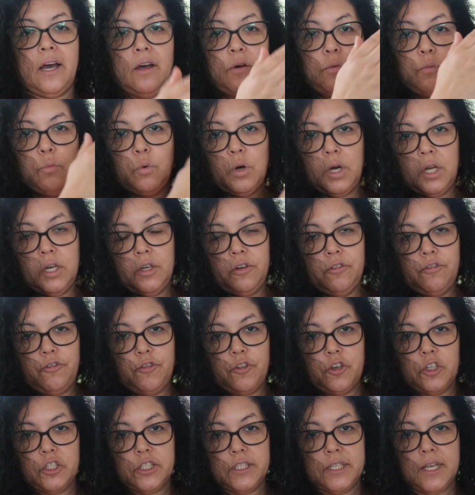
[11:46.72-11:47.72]
got one
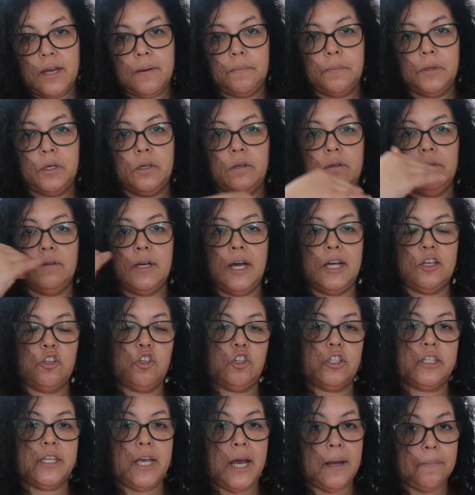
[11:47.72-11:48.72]
for summer. I
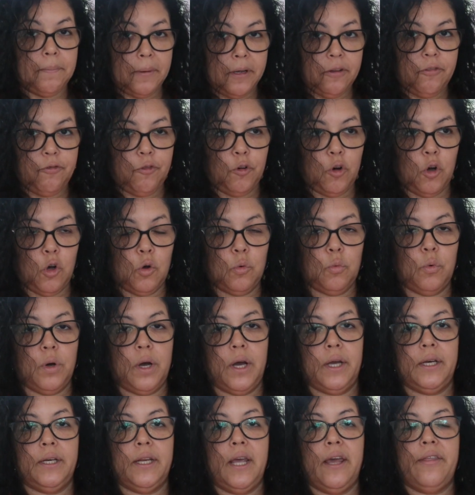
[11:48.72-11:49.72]
just got my fall
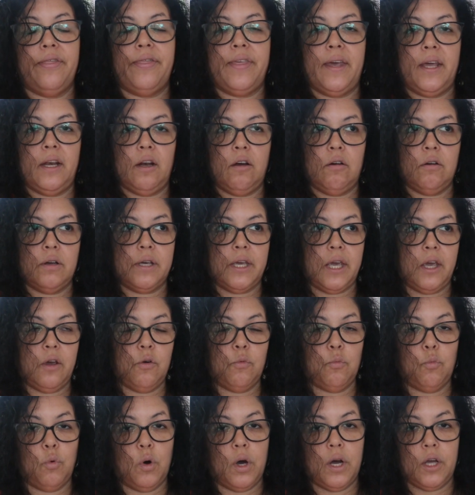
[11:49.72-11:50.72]
one and then I'll
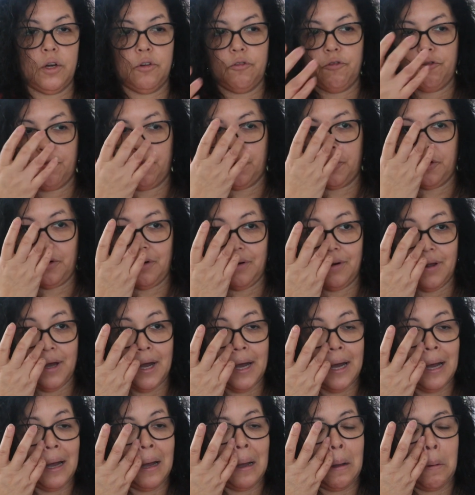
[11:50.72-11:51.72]
get one for
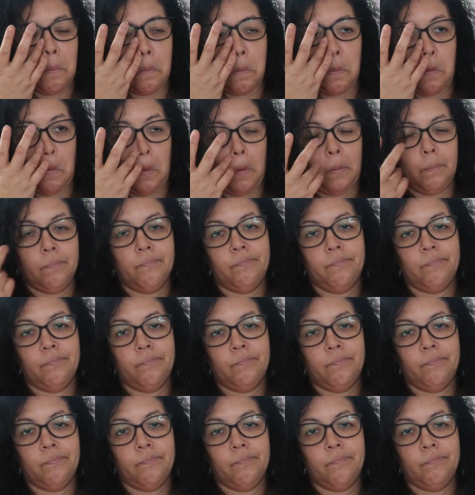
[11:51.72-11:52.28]
um,